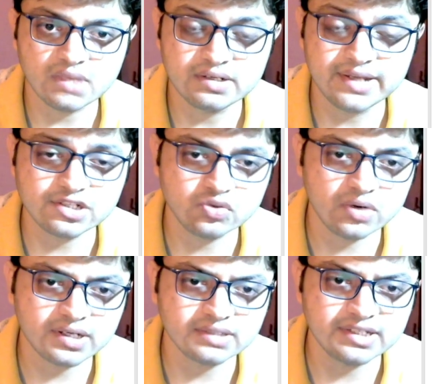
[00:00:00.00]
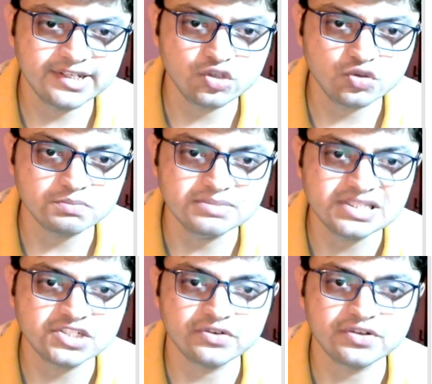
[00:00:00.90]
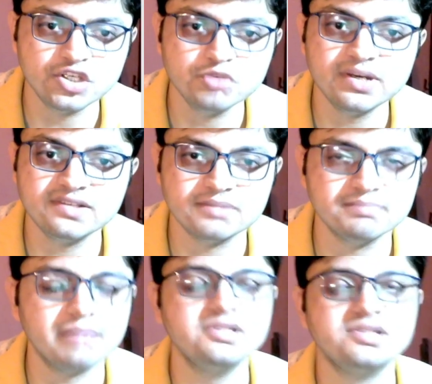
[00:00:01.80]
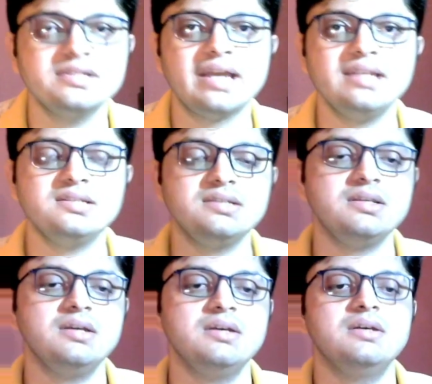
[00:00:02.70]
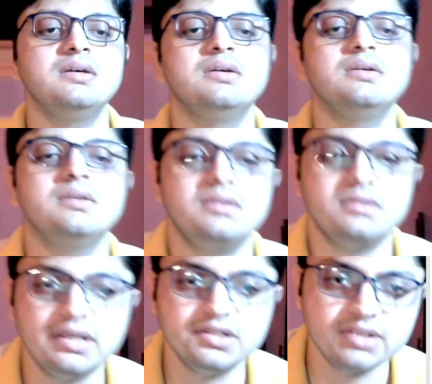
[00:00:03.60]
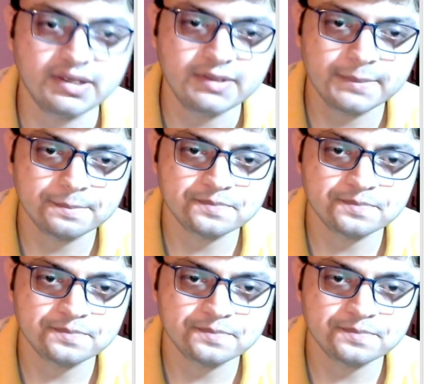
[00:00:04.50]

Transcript: Next work, The New Military Humanism, published in 1999.